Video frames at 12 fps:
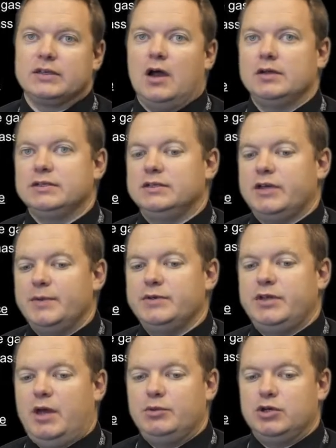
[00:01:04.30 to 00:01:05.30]
constant times
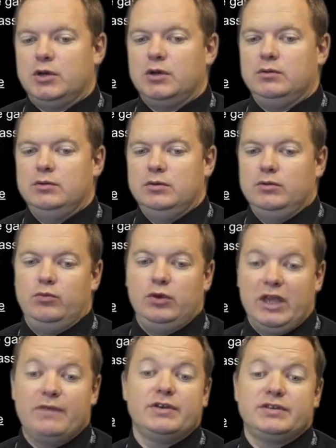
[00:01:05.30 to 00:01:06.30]
the temperature
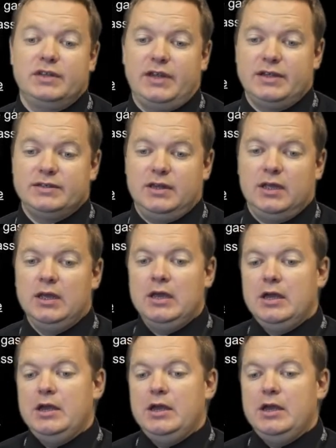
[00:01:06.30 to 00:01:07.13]
would give us the density.